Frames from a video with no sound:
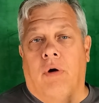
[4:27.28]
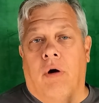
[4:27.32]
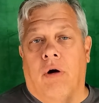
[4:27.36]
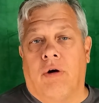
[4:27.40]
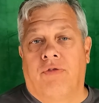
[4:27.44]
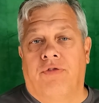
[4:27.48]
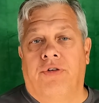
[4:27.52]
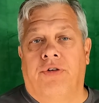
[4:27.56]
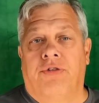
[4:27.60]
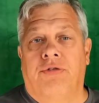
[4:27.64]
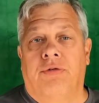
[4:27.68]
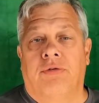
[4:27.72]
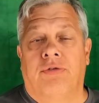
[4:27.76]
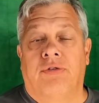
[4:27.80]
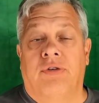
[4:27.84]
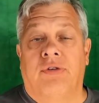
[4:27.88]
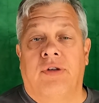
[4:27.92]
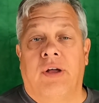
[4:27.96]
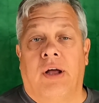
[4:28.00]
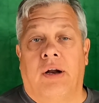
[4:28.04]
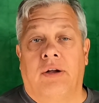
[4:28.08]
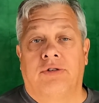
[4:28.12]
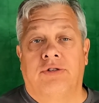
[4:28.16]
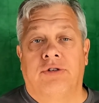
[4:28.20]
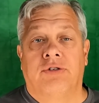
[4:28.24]
your artificial
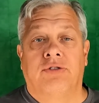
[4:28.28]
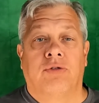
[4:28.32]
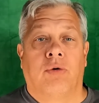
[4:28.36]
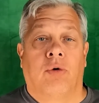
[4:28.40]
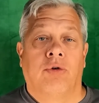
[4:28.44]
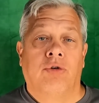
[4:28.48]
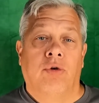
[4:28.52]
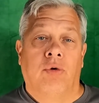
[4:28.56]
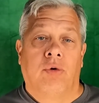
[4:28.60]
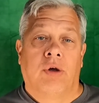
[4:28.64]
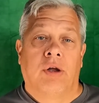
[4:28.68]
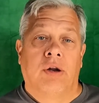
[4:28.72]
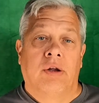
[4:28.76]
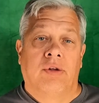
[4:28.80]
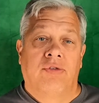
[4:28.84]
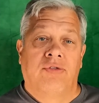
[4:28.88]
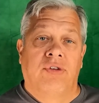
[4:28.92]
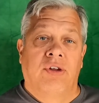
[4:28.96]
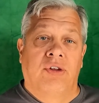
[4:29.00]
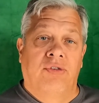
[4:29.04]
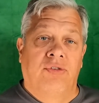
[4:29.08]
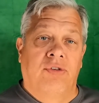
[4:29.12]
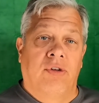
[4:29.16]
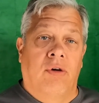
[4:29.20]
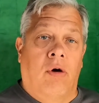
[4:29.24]
intelligence, or you can
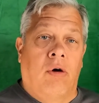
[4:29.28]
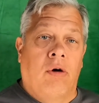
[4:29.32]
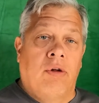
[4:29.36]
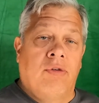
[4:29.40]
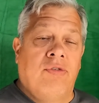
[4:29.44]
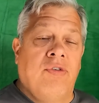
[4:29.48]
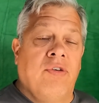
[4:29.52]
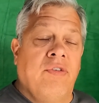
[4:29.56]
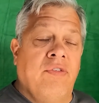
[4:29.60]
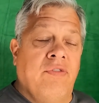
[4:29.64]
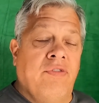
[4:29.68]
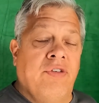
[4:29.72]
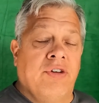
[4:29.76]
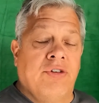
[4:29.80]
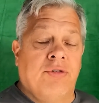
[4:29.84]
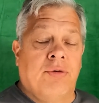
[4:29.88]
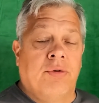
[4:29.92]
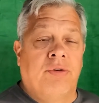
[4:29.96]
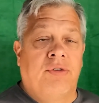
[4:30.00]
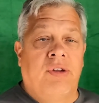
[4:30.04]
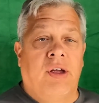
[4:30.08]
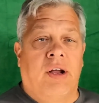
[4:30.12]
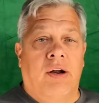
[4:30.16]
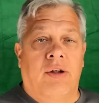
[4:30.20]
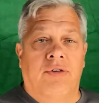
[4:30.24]
assist the artificial
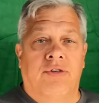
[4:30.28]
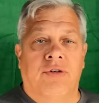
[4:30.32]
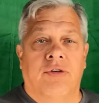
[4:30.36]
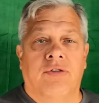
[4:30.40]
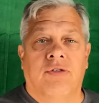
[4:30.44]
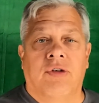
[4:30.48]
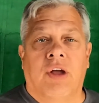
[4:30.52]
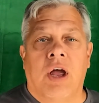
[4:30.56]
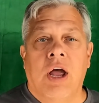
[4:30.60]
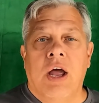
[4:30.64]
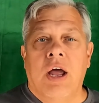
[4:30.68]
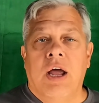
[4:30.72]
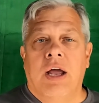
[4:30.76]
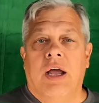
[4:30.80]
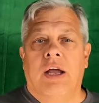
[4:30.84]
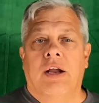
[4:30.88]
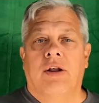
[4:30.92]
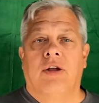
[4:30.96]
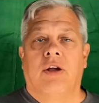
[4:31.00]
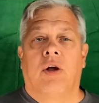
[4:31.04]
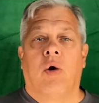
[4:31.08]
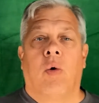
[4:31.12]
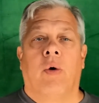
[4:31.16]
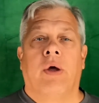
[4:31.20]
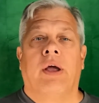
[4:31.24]
intelligence
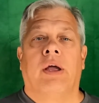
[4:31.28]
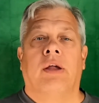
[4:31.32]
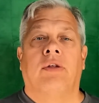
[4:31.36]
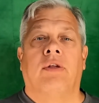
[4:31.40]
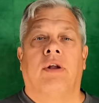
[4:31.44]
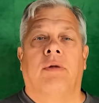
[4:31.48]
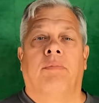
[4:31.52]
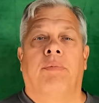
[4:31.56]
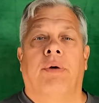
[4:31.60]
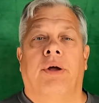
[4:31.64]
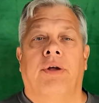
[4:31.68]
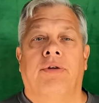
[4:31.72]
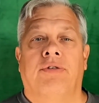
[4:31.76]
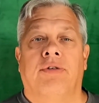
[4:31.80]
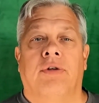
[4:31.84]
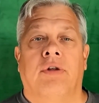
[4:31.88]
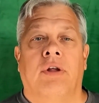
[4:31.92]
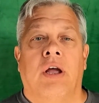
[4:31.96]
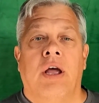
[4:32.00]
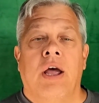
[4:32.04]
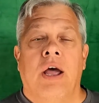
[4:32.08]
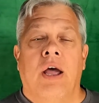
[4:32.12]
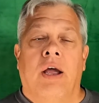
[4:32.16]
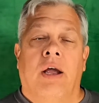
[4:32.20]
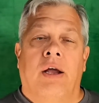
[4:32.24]
into going into the
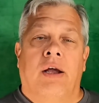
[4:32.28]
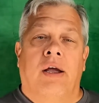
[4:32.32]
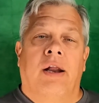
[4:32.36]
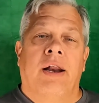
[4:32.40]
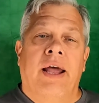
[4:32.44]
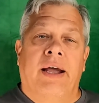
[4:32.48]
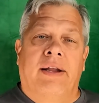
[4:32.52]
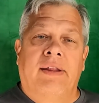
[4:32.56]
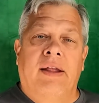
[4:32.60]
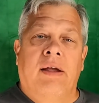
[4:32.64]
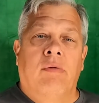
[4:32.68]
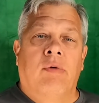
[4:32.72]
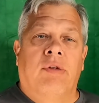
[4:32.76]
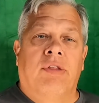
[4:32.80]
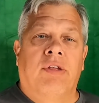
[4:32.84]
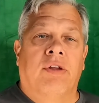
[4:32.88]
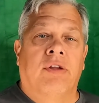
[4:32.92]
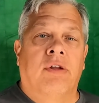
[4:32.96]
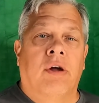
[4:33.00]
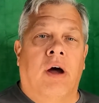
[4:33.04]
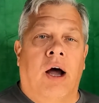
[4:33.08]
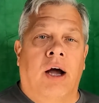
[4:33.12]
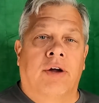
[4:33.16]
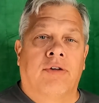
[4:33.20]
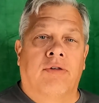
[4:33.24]
patient, connecting with the
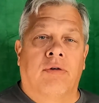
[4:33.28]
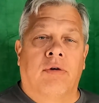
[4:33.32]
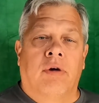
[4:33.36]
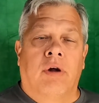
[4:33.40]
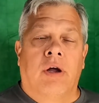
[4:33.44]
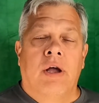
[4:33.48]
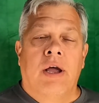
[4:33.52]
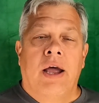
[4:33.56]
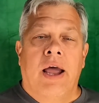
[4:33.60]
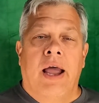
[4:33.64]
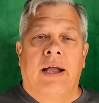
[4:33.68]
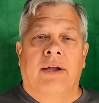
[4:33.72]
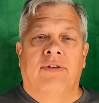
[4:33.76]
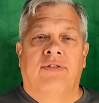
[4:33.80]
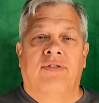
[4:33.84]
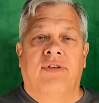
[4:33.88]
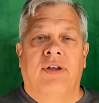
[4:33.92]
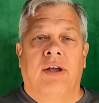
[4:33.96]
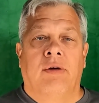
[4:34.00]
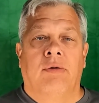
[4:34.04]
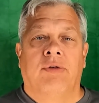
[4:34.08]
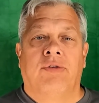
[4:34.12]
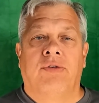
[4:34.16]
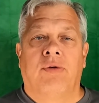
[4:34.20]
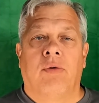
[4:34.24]
doctor, and
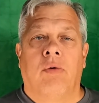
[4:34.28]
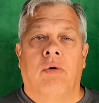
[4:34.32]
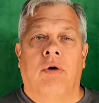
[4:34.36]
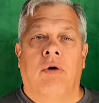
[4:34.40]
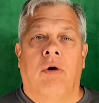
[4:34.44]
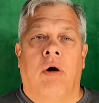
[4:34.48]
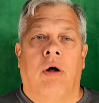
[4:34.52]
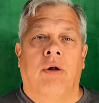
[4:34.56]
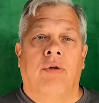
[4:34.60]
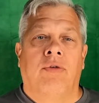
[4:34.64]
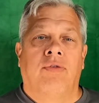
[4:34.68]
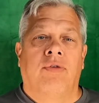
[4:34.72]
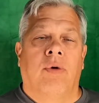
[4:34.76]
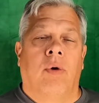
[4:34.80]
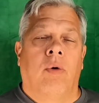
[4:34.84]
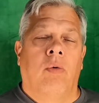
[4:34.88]
seeing what's going on.